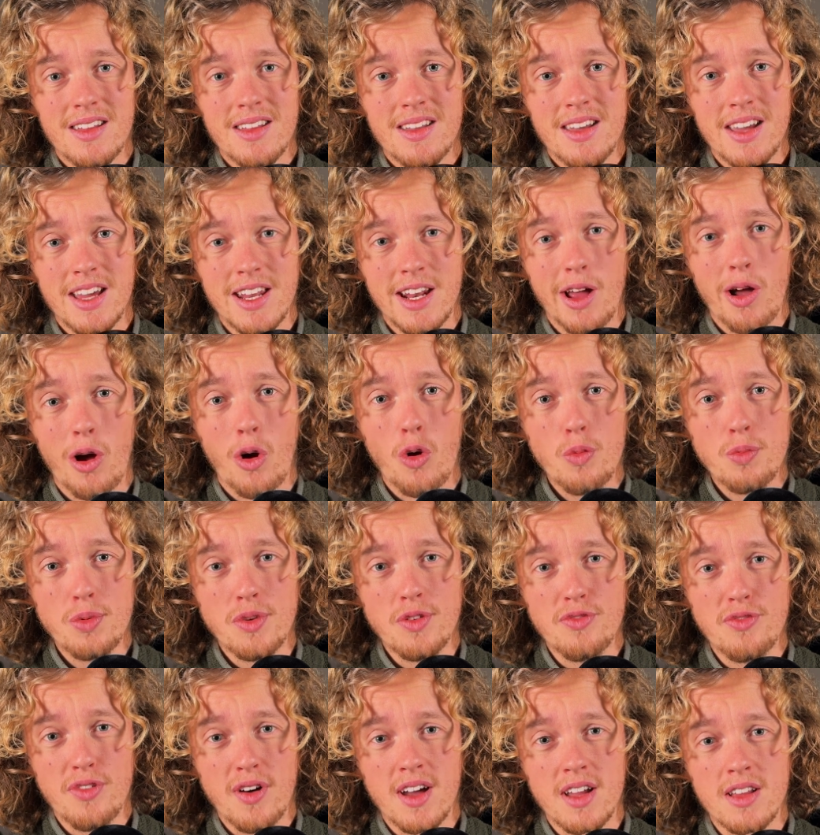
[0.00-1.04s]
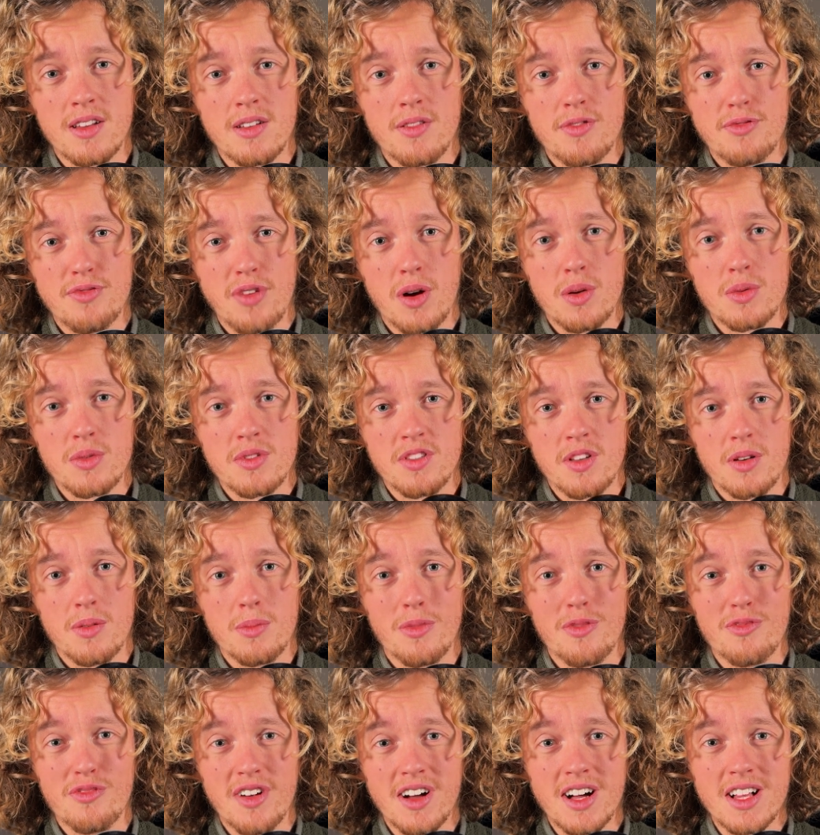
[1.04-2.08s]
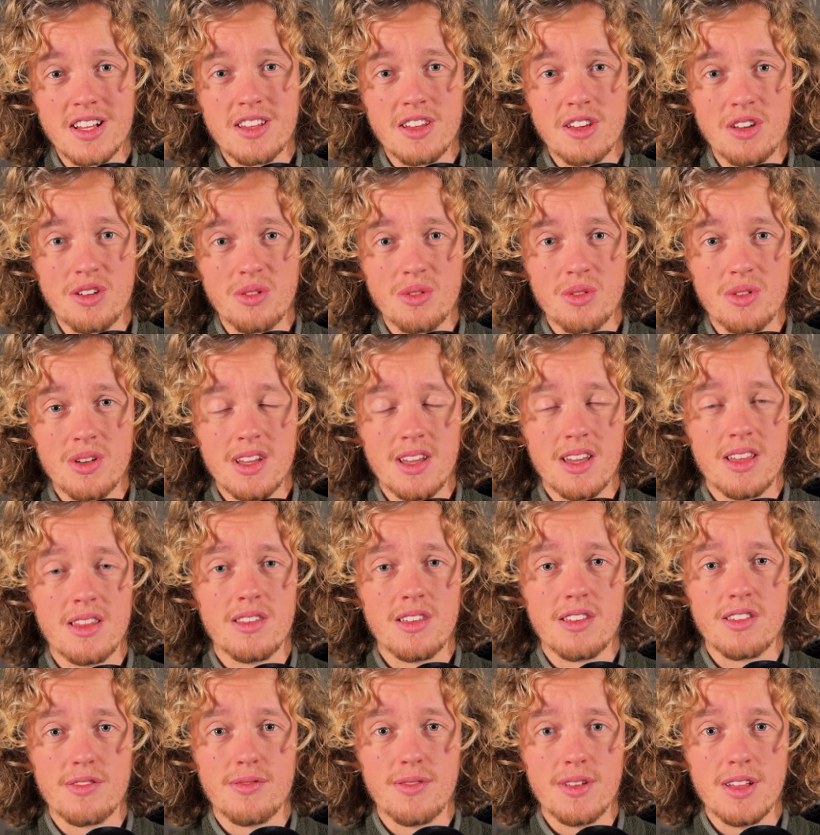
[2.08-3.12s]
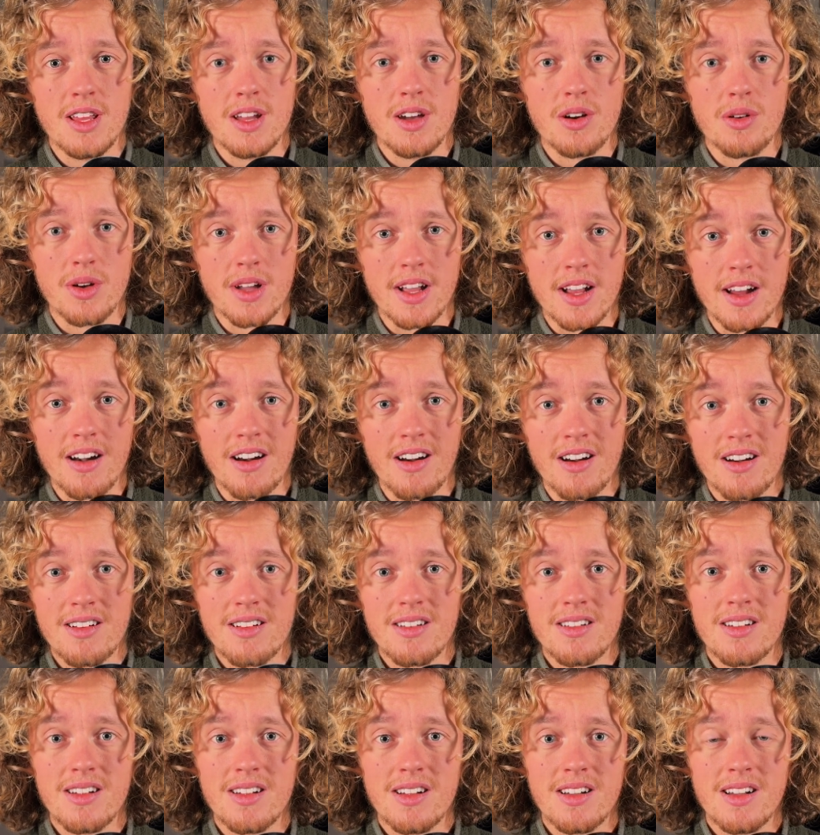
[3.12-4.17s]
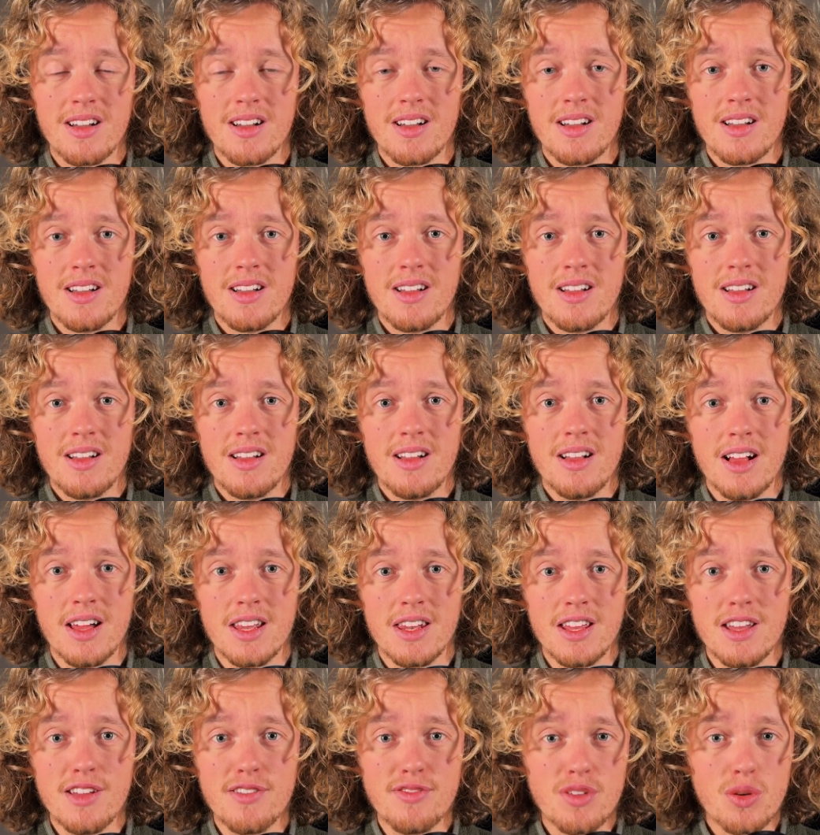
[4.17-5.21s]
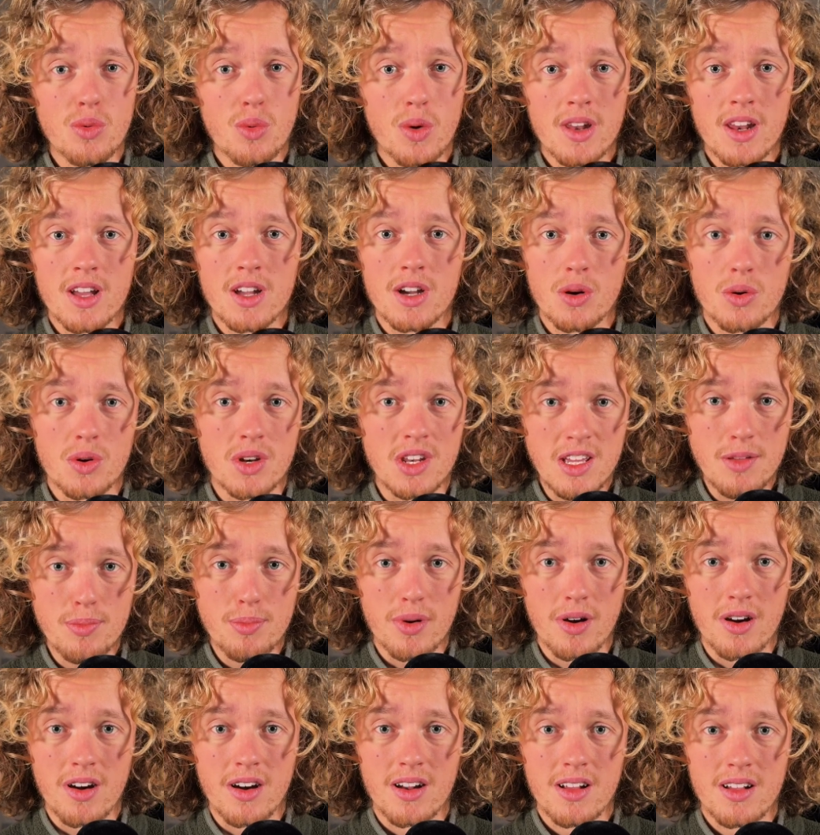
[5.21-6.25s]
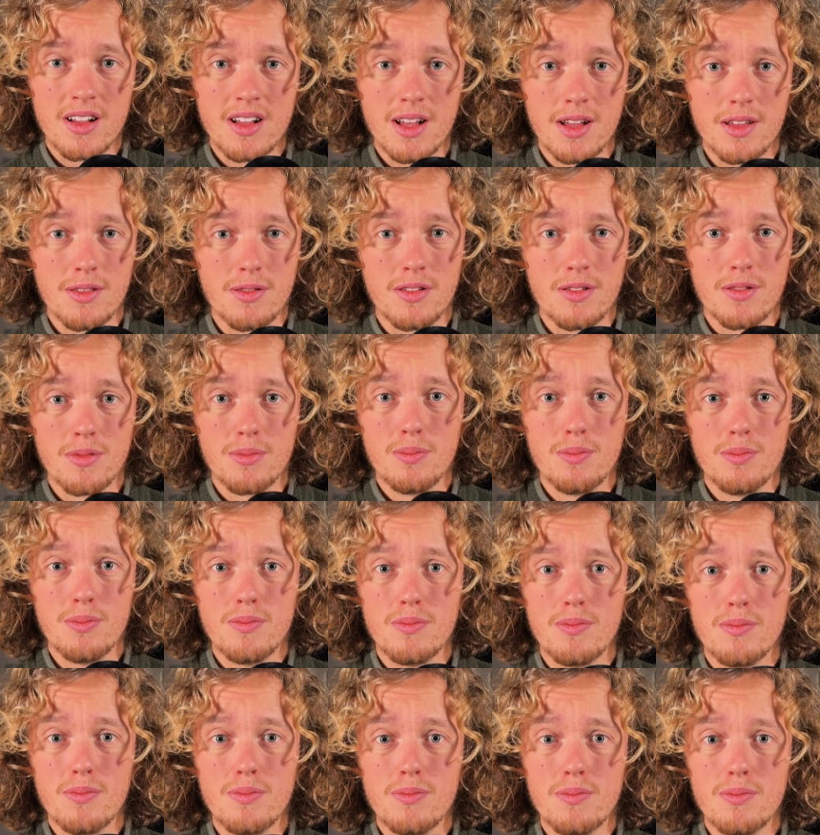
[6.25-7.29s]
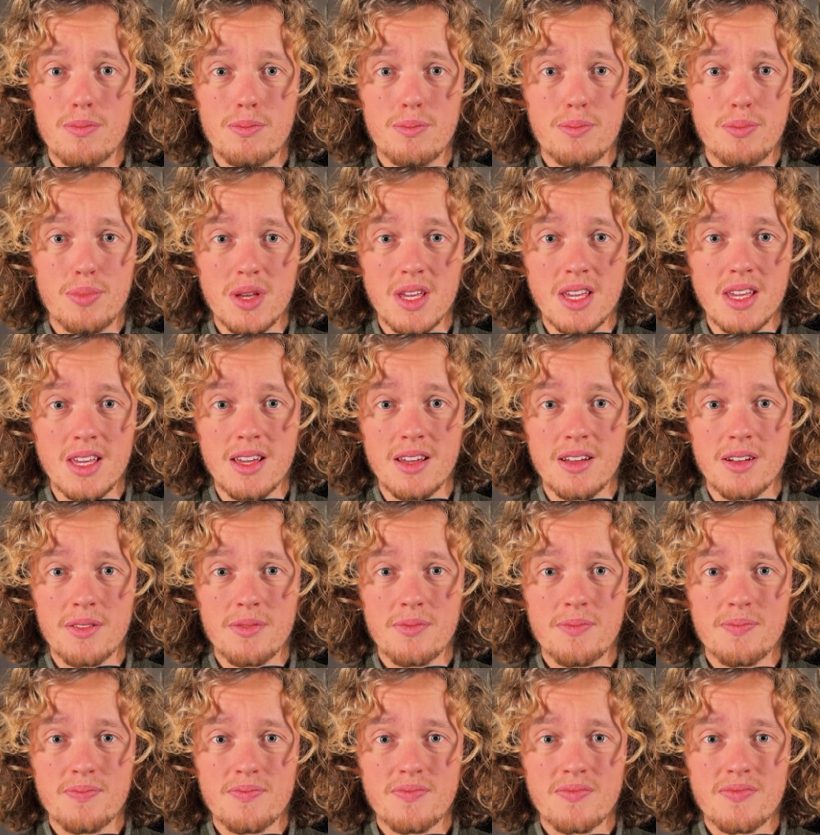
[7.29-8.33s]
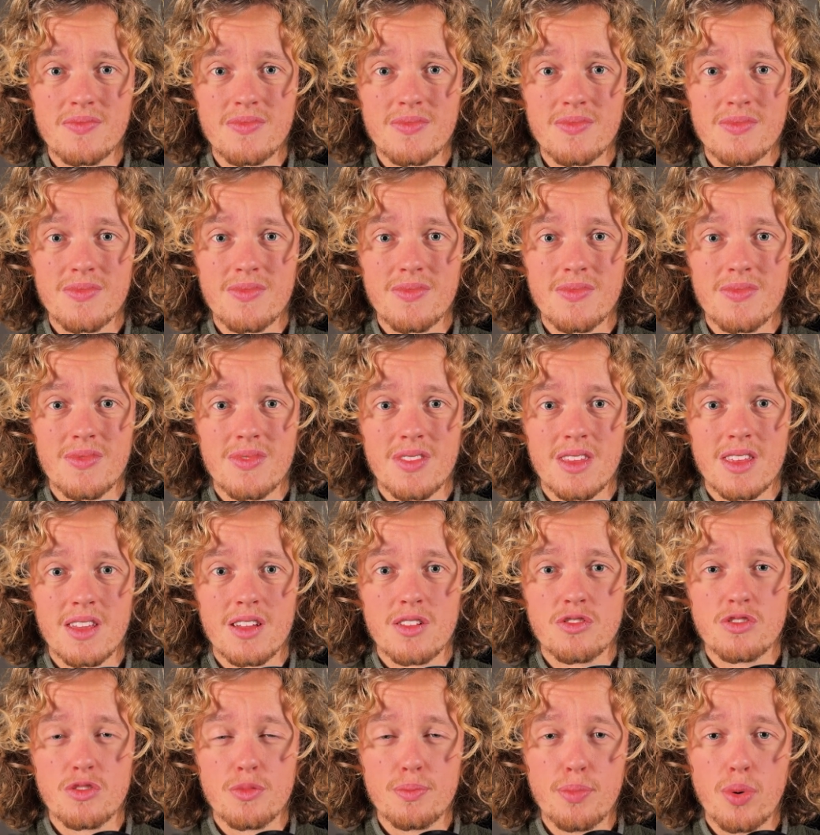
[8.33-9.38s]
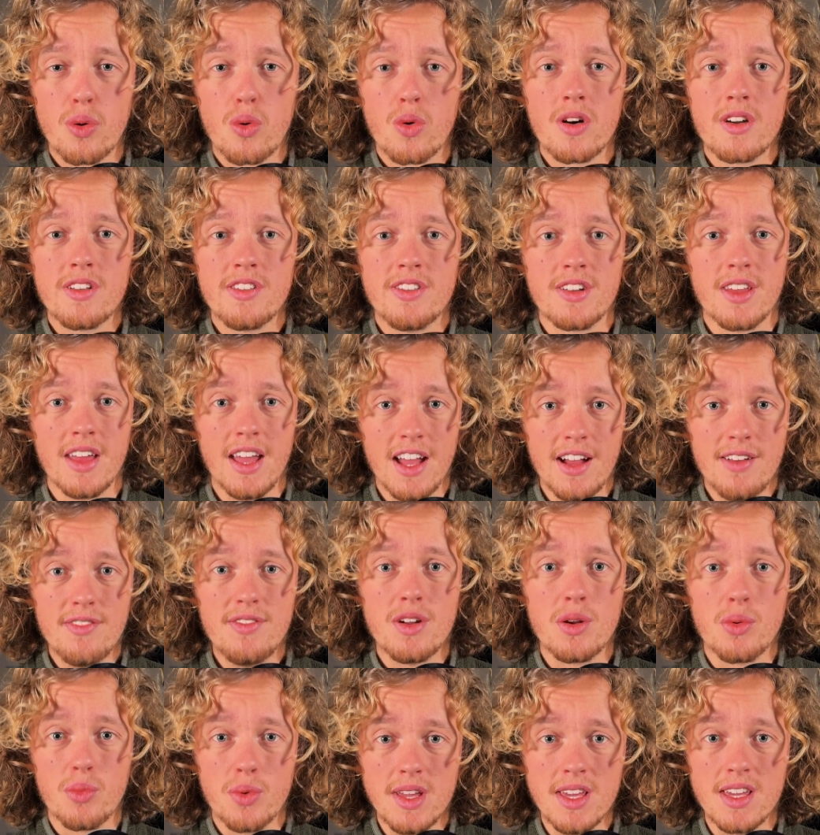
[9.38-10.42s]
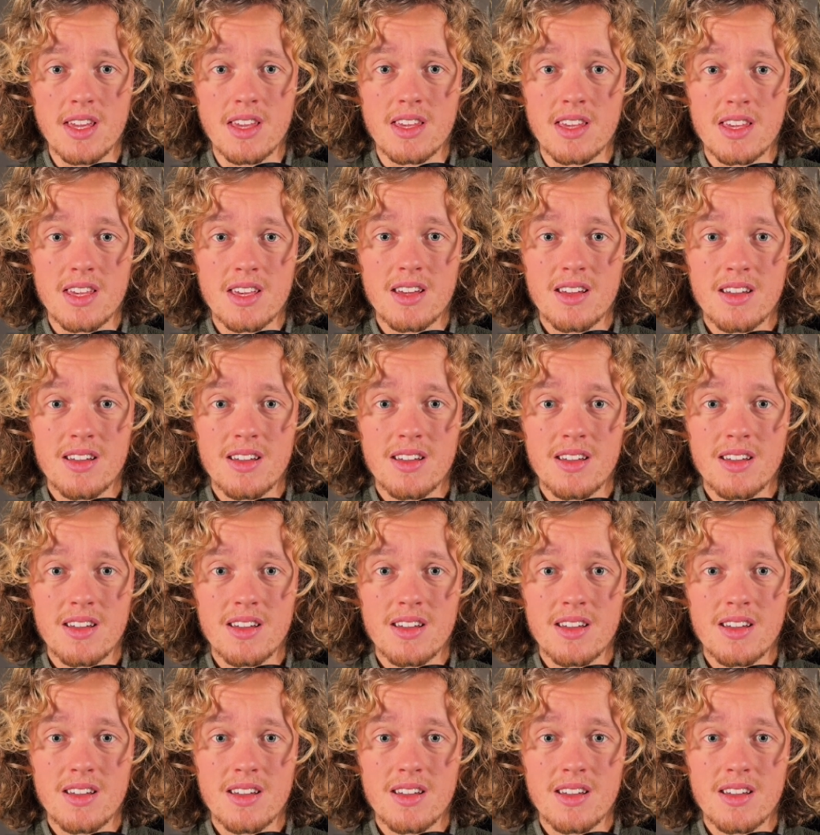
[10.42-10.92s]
And I hope you found some value in this video here. And if you want to go deeper and be supported every week,